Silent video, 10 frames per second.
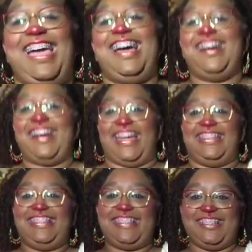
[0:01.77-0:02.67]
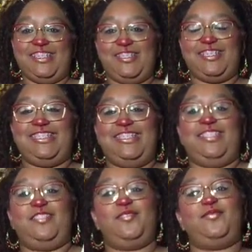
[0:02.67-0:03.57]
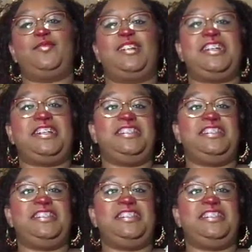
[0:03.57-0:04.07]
All right, so we're going to